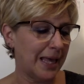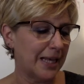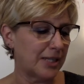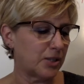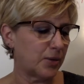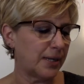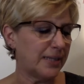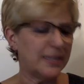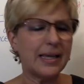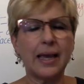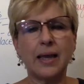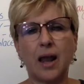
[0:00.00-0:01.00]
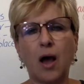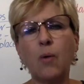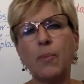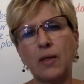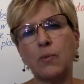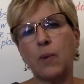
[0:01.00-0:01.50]
So he's saying, "Oh,
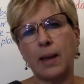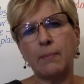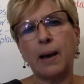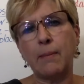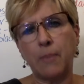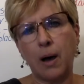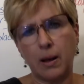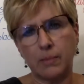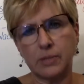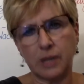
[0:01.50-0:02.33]
by the way, my mom's